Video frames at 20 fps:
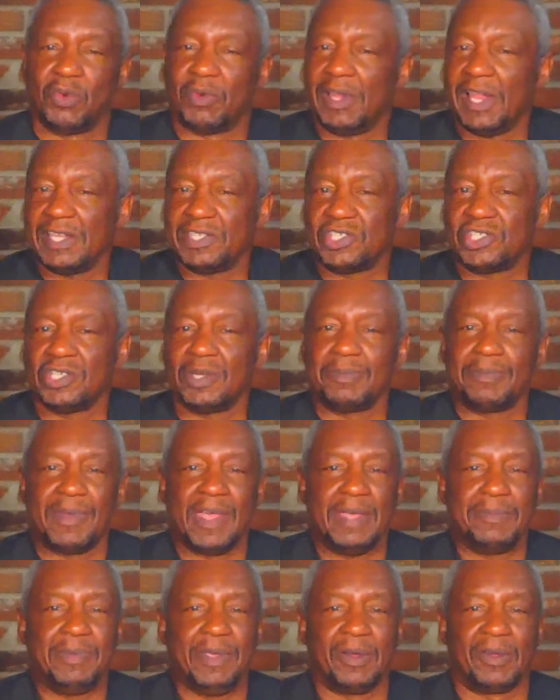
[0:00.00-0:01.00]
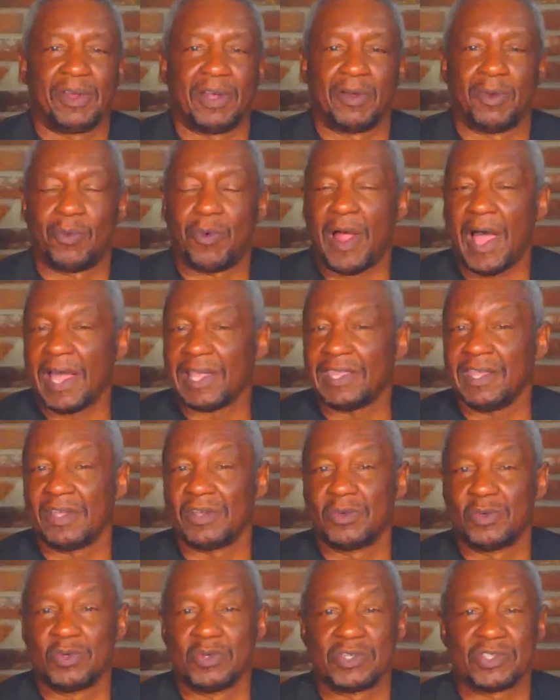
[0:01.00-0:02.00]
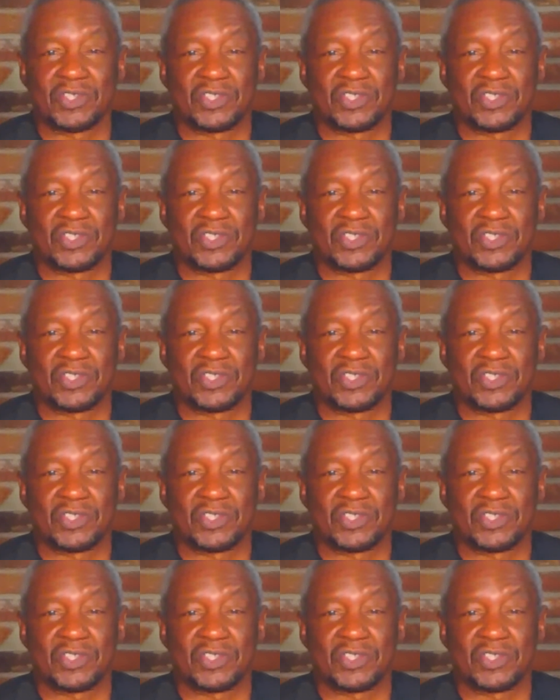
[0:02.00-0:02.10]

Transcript: relationship may be on a rocky course